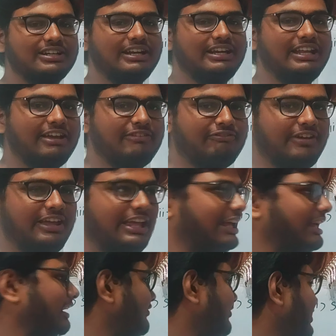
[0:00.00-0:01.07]
a DFA
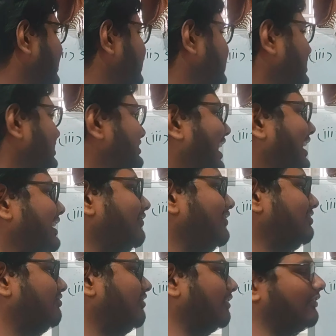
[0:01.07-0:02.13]
for the string starting with
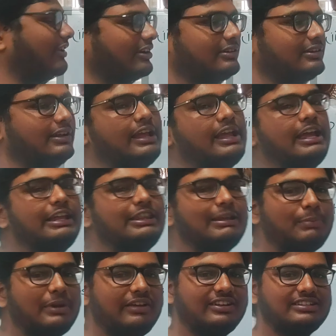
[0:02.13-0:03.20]
1 1. In the
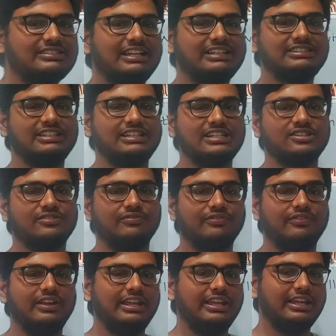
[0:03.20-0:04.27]
previous lectures,
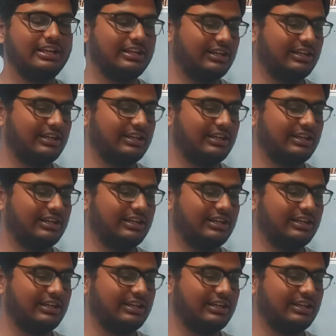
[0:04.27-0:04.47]
we